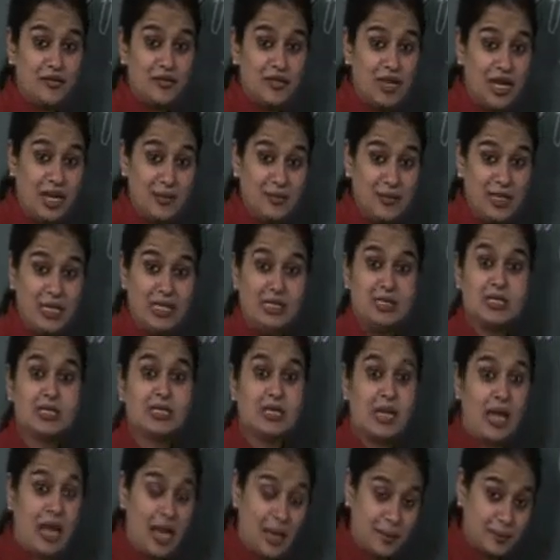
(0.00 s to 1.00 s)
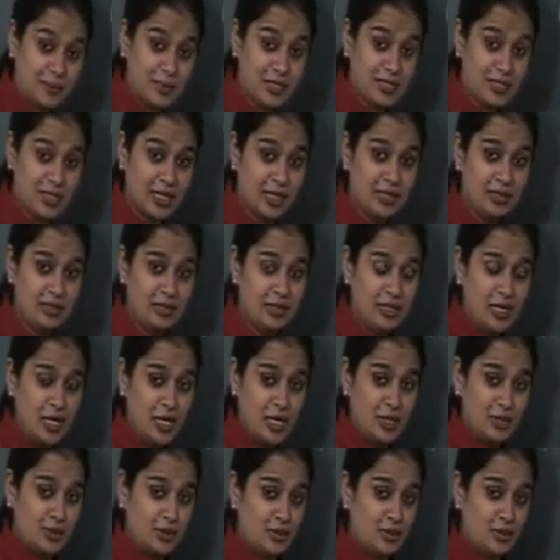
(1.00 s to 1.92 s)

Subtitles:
of gametes absent.